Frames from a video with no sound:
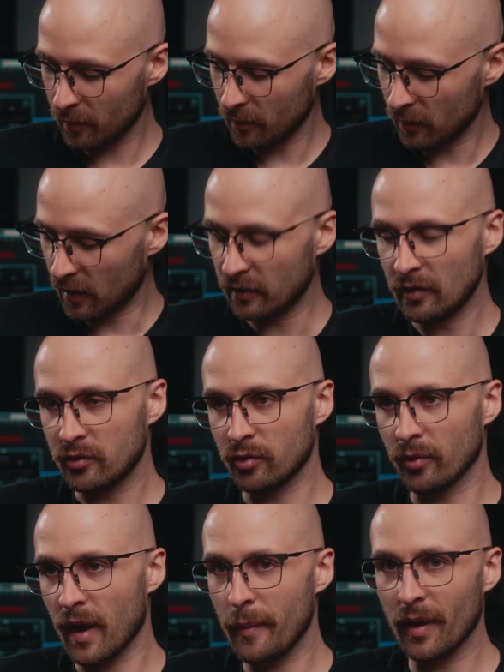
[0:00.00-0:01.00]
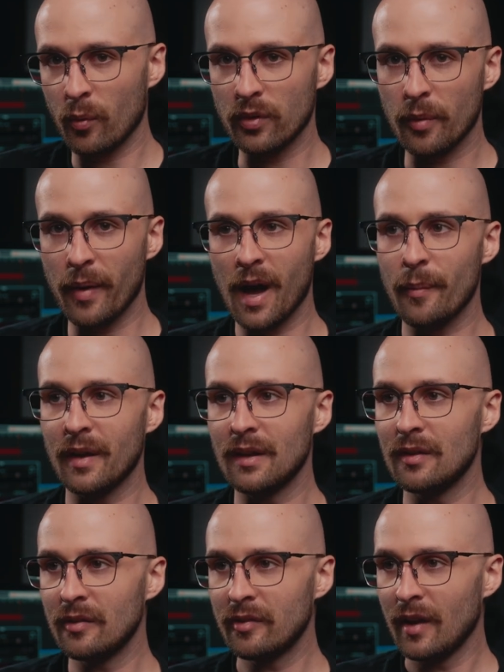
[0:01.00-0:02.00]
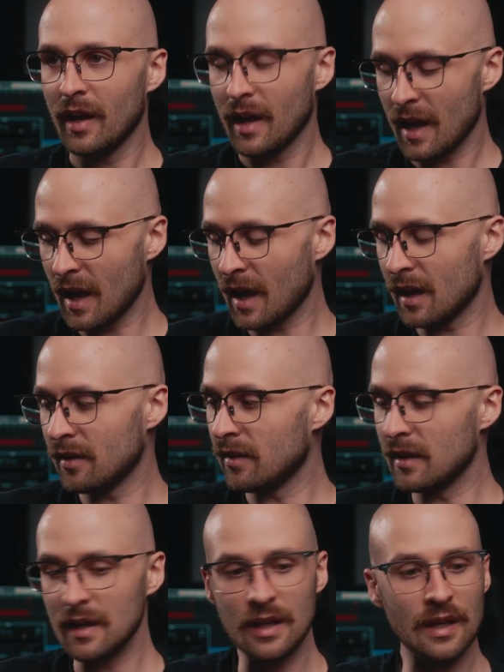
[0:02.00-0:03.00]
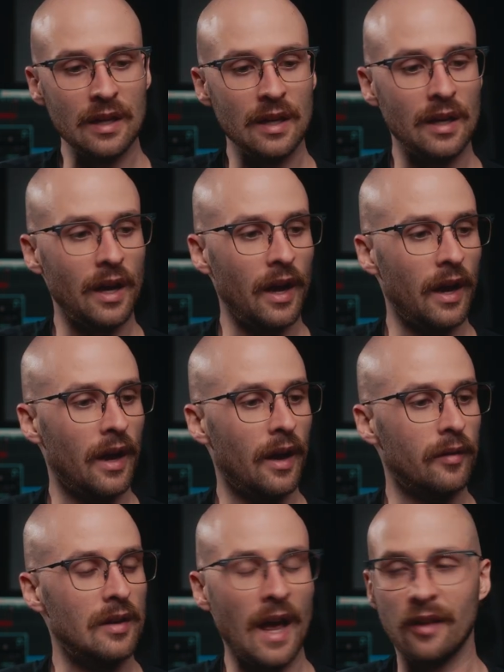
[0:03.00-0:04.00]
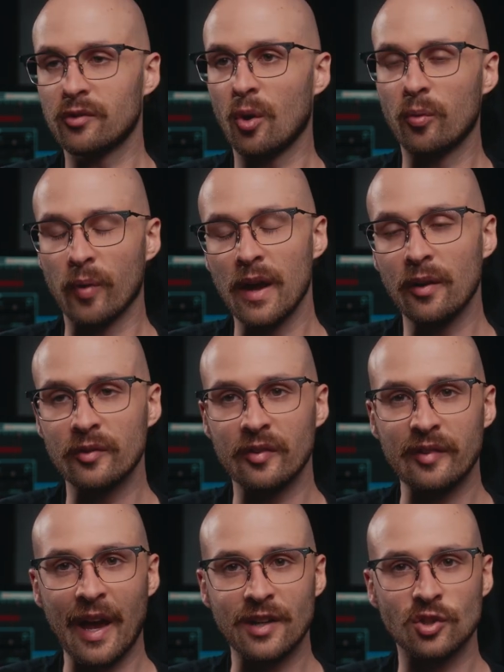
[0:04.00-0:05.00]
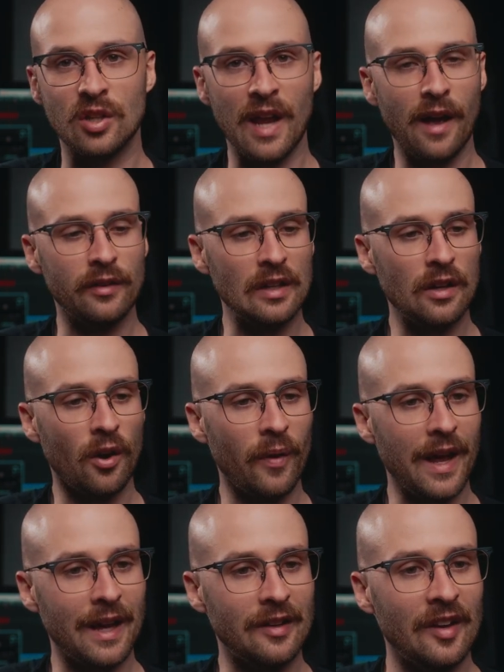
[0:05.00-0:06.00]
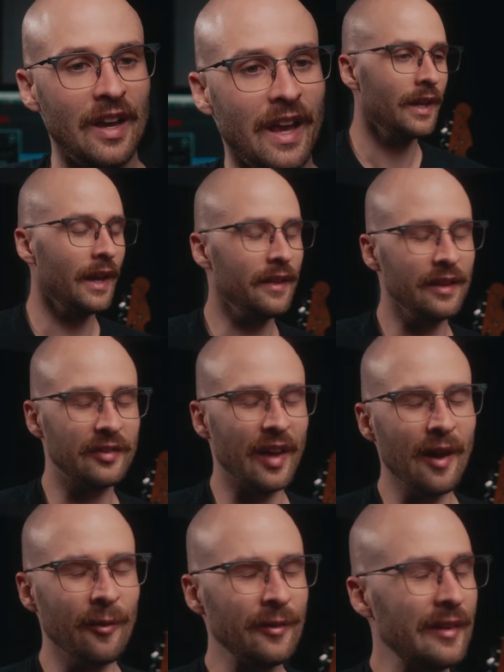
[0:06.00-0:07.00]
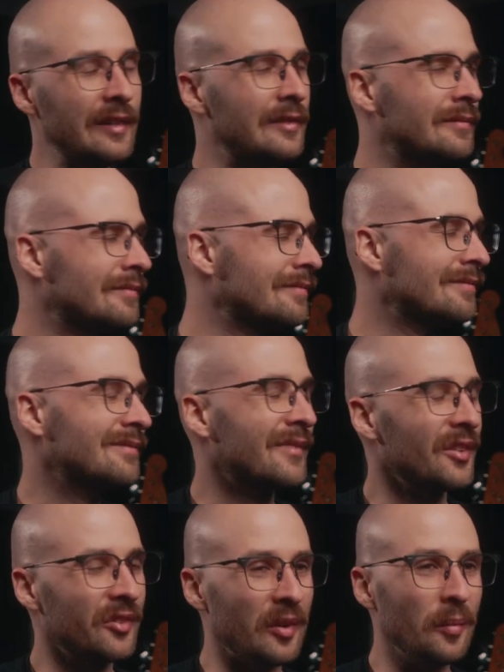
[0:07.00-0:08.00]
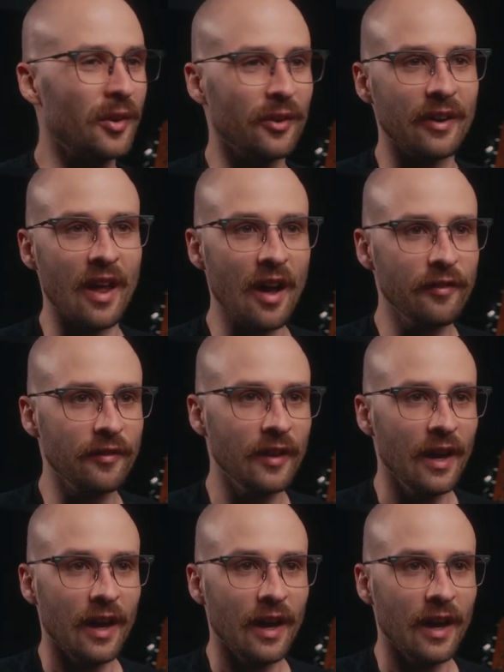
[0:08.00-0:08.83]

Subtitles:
This is ceramic with the bobbins, and the Nazgûl rails is actually an Alnico 8. And they sound similar enough.